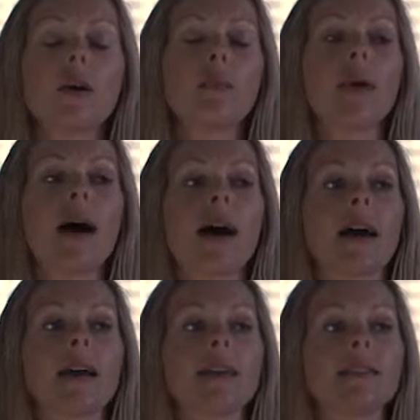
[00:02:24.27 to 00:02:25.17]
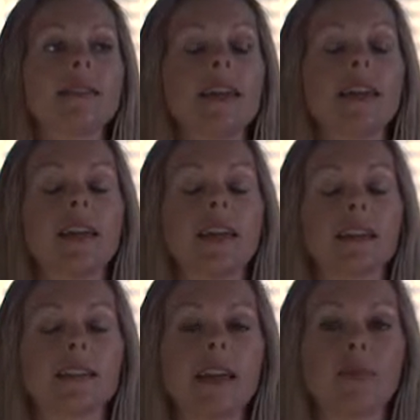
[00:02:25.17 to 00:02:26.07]
by setting an
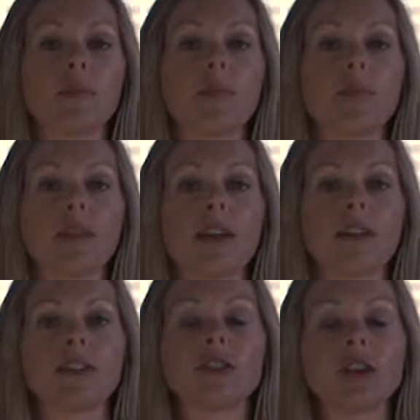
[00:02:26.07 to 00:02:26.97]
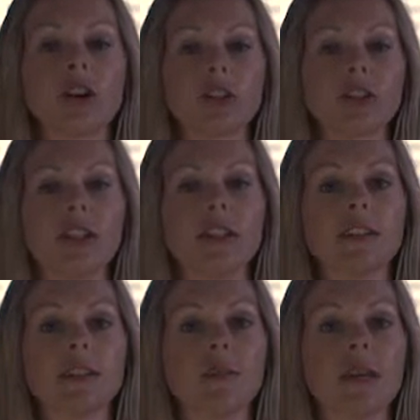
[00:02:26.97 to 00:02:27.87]
example that the church
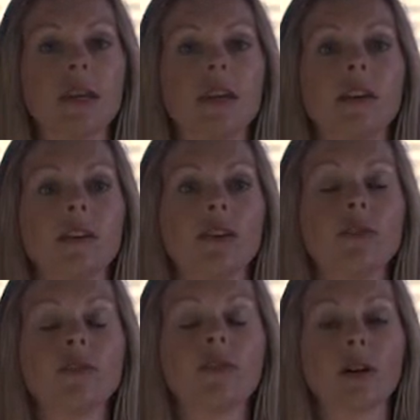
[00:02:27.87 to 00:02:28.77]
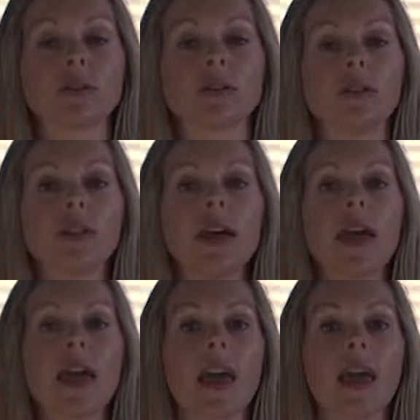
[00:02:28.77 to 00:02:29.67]
needed to be universal
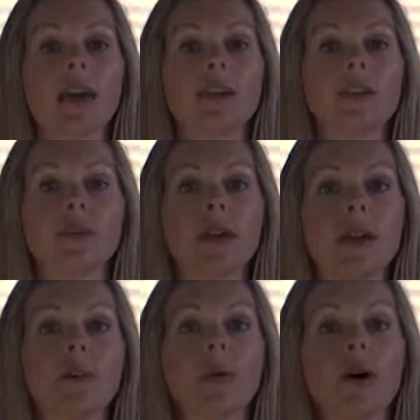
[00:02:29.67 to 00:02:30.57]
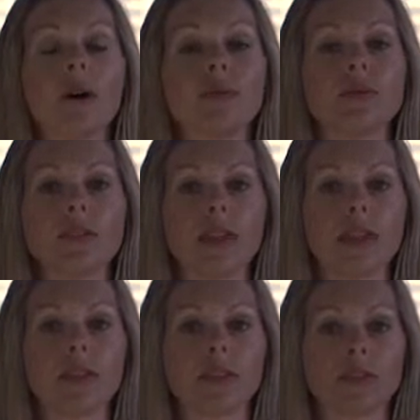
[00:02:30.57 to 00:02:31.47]
and be opposed to
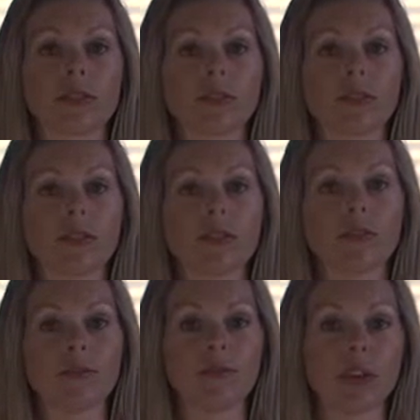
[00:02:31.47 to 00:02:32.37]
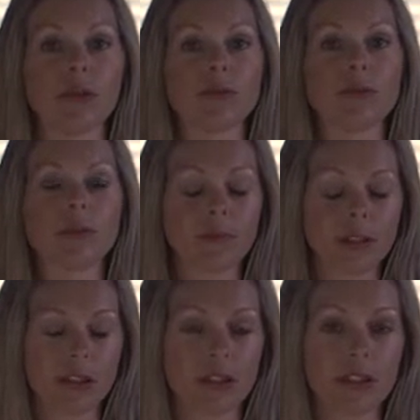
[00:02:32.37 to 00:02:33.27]
Hitler's views
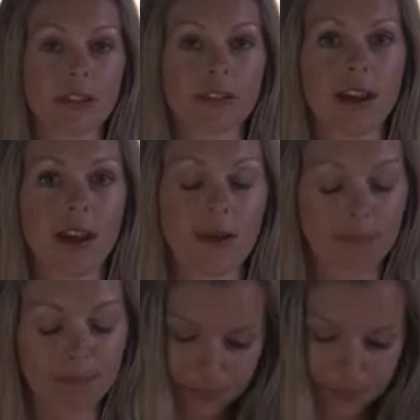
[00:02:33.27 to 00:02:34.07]
during this time.